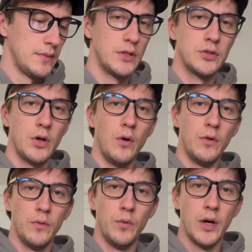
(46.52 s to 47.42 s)

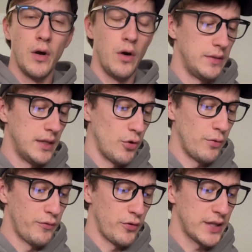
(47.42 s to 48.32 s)
So, we are on the
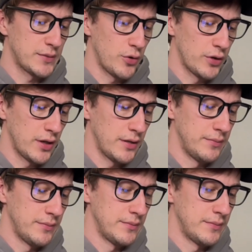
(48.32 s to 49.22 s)
RoboForex broker.
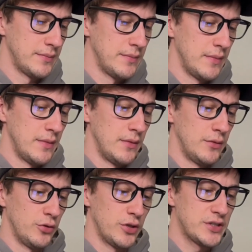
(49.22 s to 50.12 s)

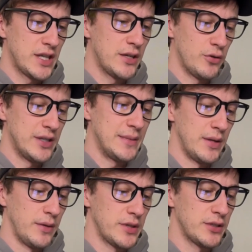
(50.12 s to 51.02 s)
You can check your
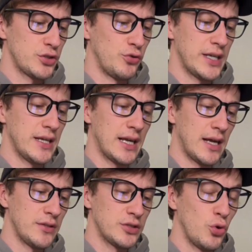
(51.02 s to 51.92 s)
email because a trading
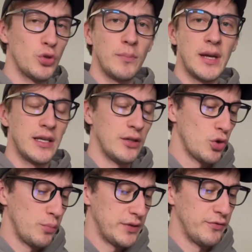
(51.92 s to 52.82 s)
account is automatically
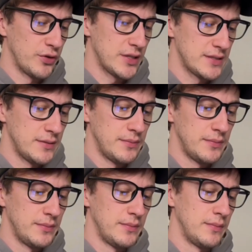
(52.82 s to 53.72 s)
open for us.
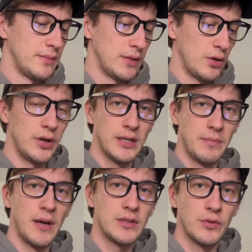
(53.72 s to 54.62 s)
The login
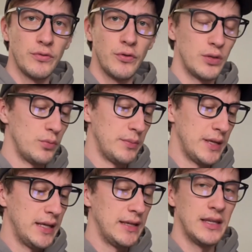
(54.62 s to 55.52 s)
and password for it will
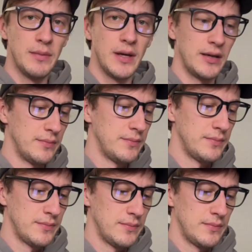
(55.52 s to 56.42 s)
be in the email.
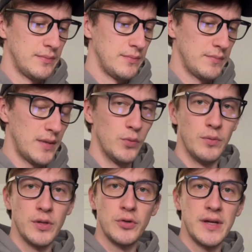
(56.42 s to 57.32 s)
But we
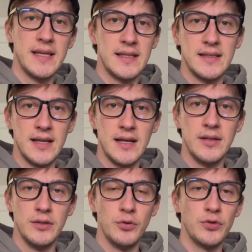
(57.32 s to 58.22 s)
will create an
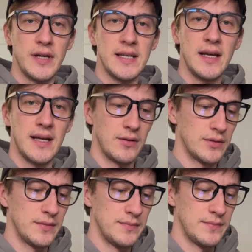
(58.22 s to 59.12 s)
entirely new trading
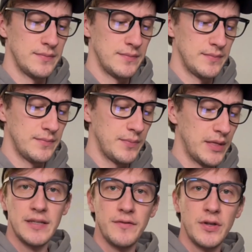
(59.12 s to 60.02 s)
account. But
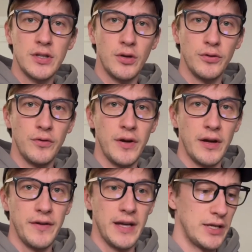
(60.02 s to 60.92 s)
let's first go through
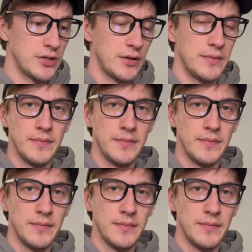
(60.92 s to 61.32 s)
verification.